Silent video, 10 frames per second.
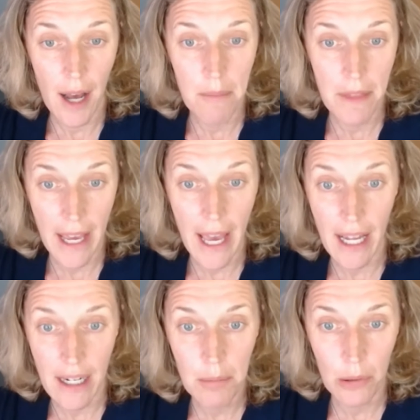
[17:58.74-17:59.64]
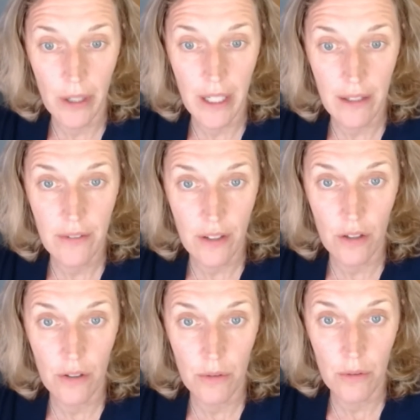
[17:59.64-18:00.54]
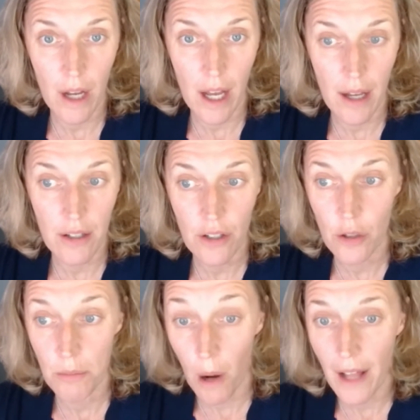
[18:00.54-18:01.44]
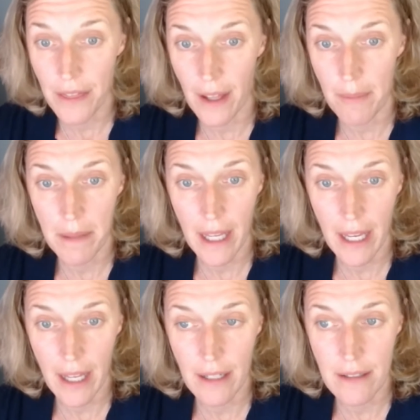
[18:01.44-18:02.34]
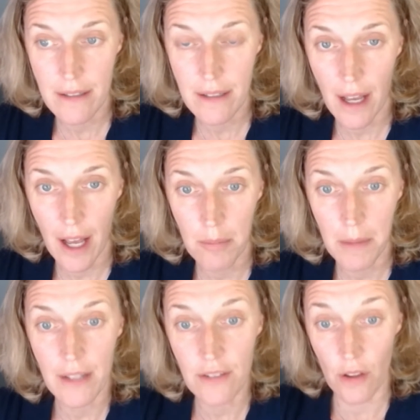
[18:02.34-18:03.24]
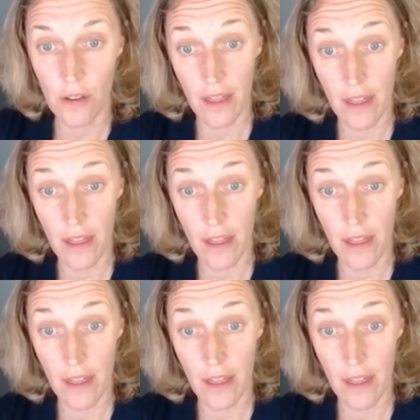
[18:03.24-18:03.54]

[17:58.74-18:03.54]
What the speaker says: They had employees who bought them, and so then